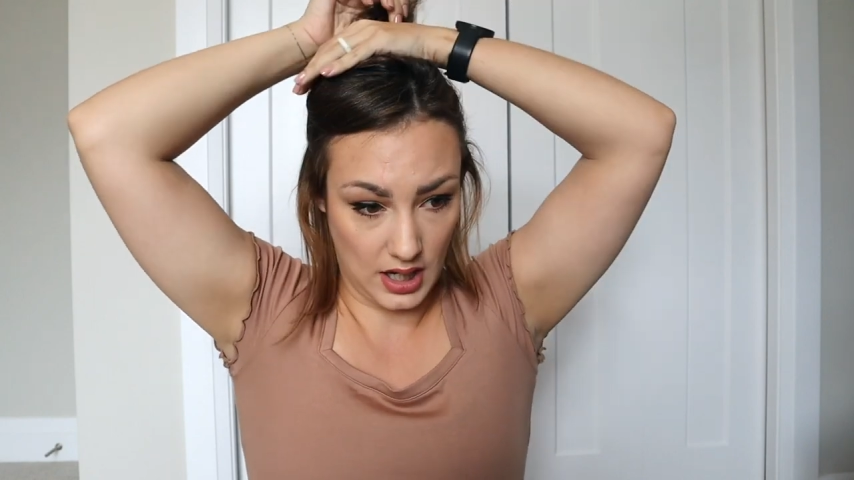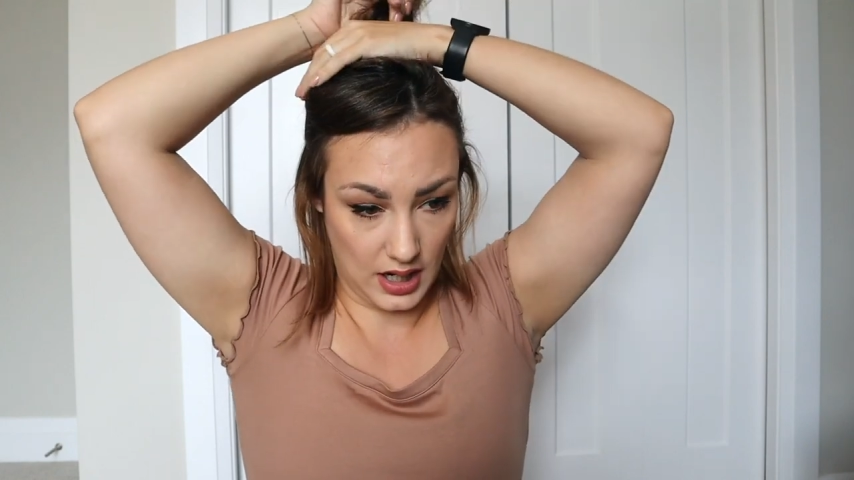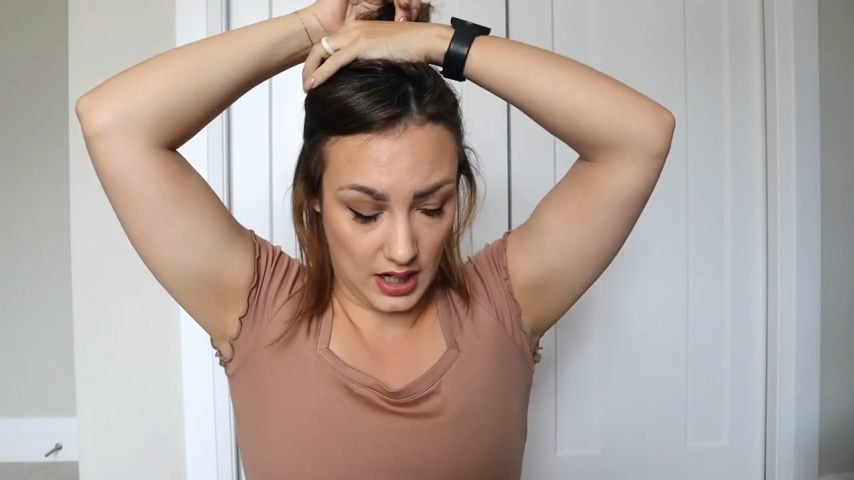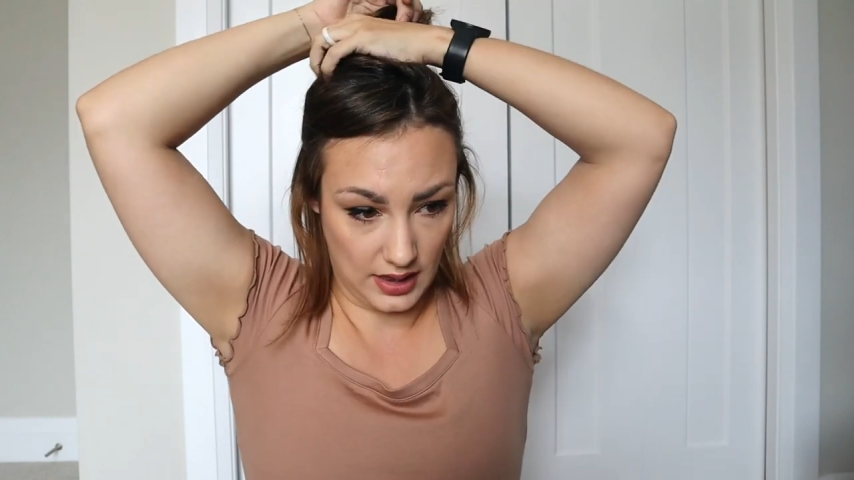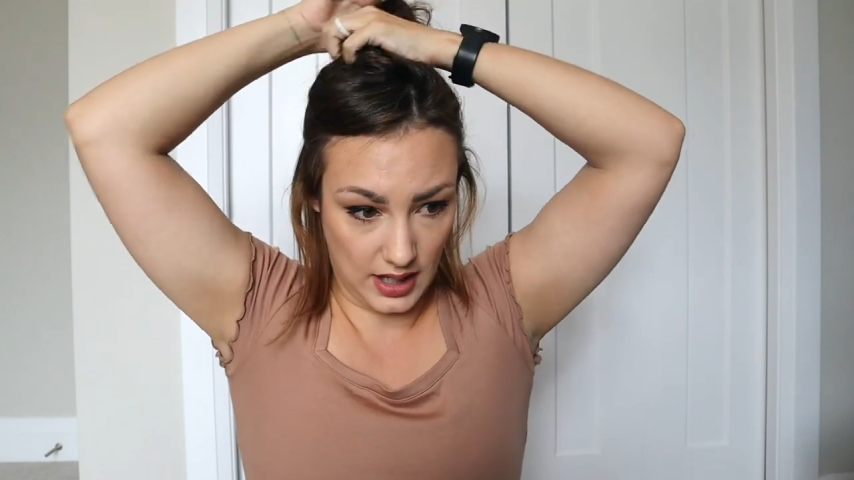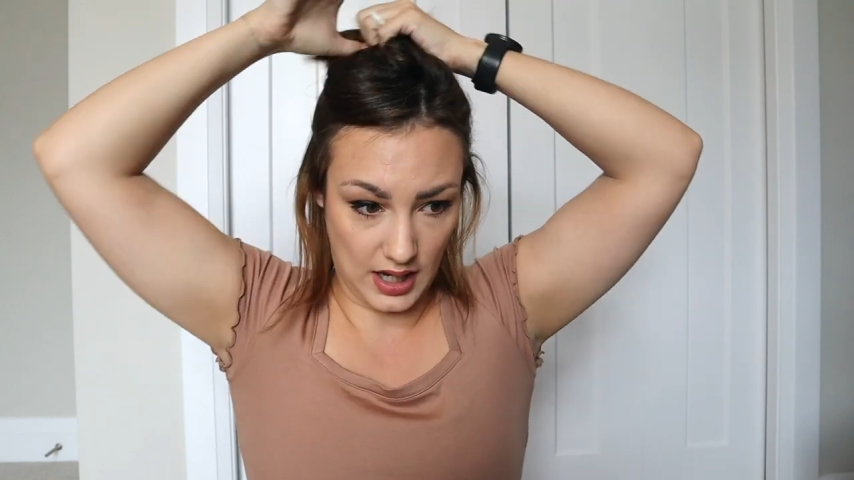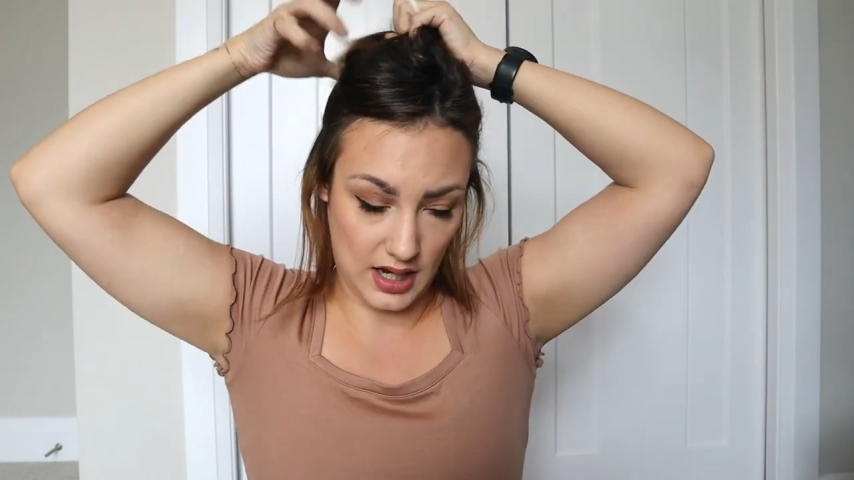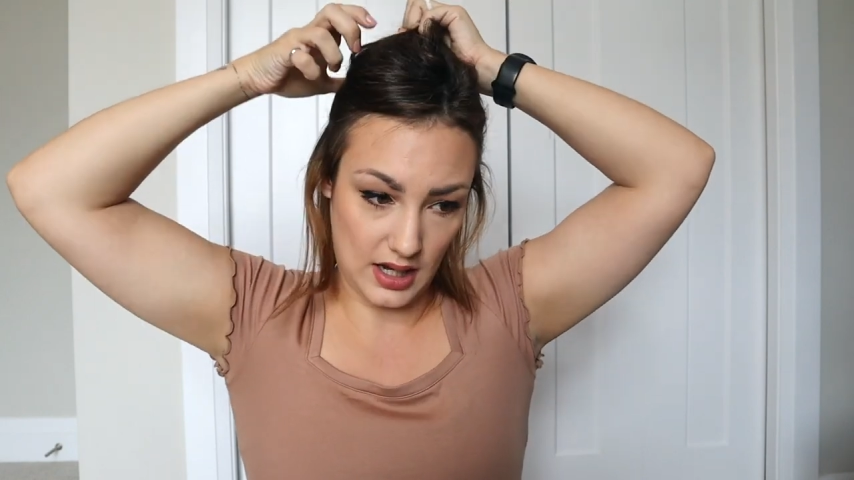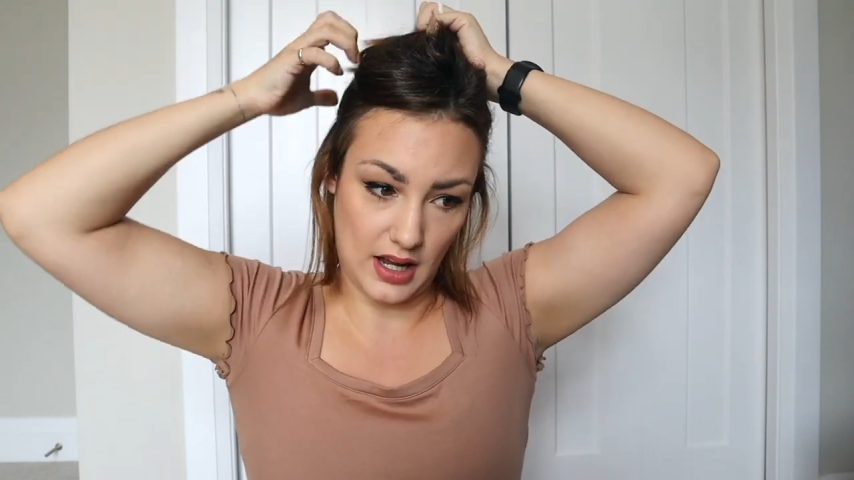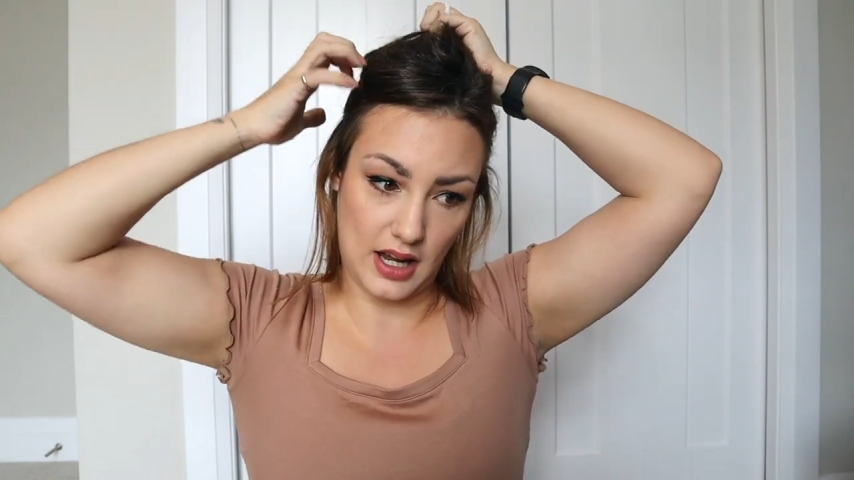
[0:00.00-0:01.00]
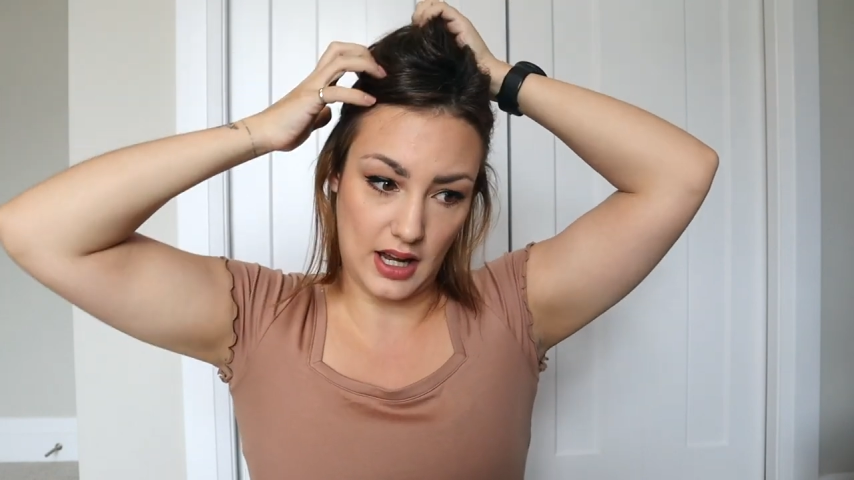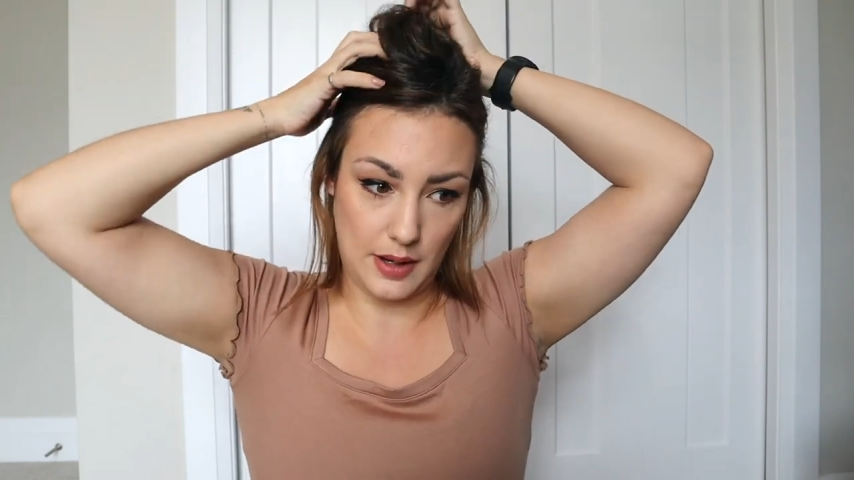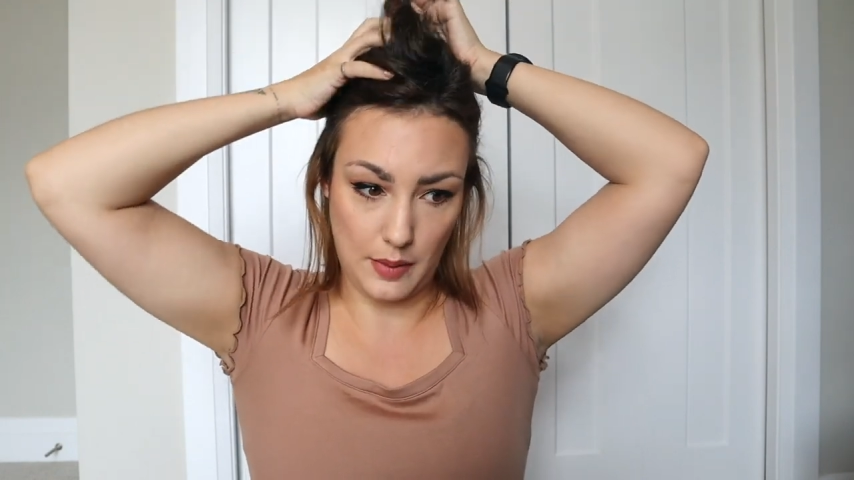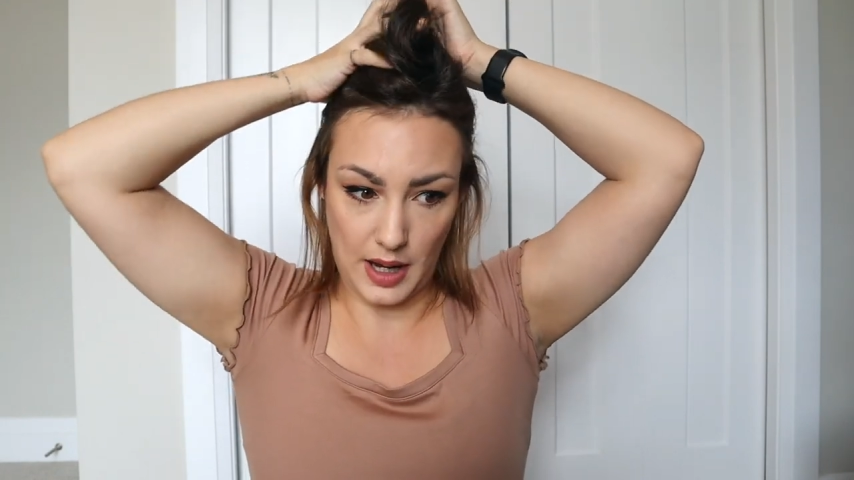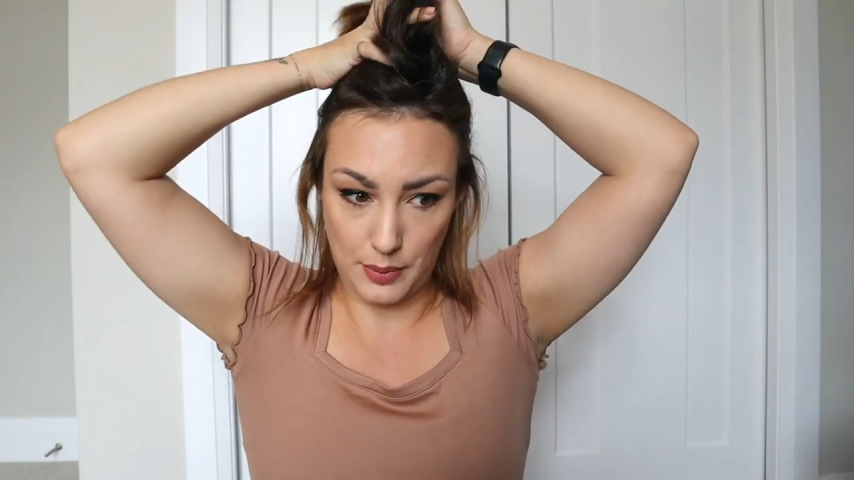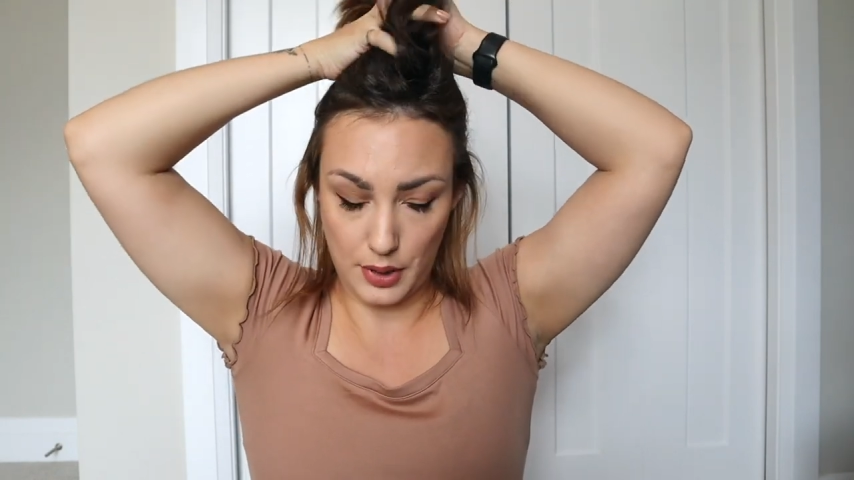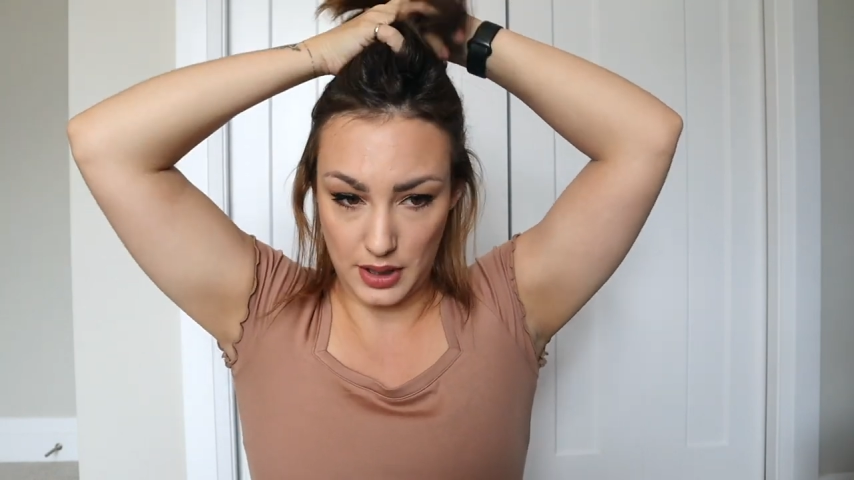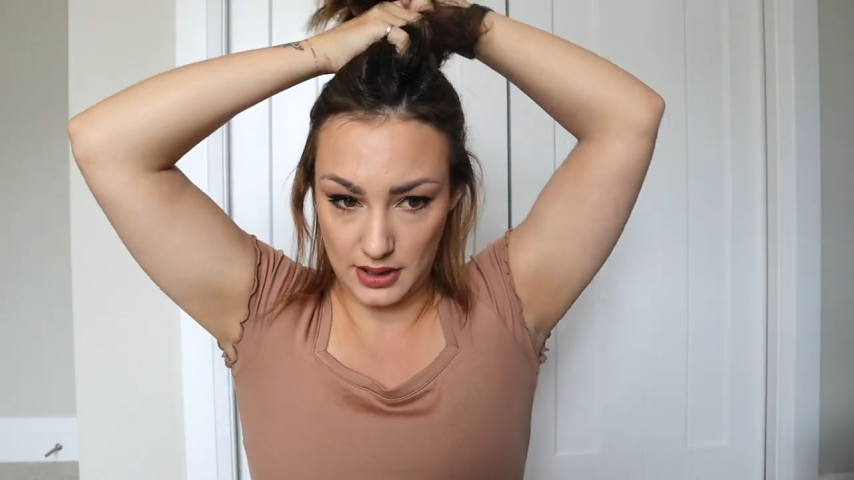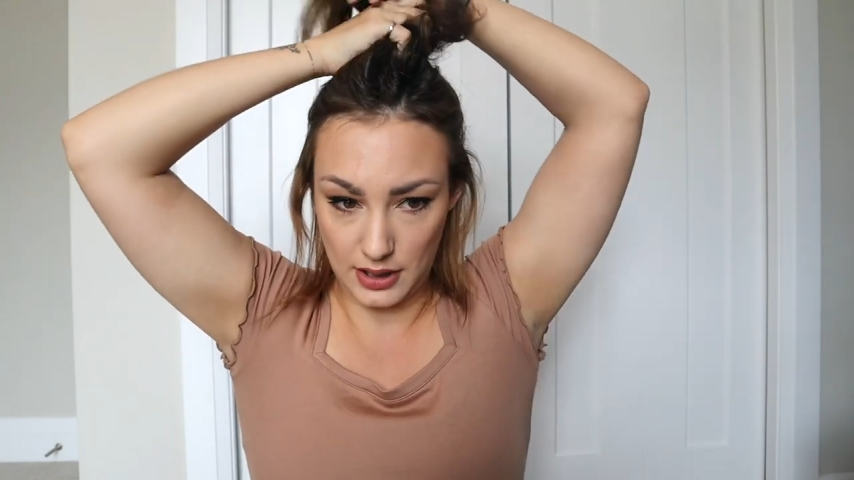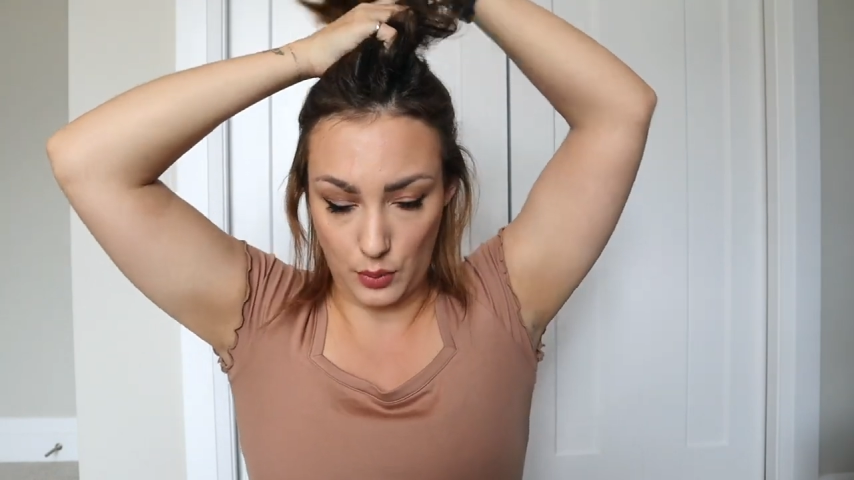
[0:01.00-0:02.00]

And then I, I put the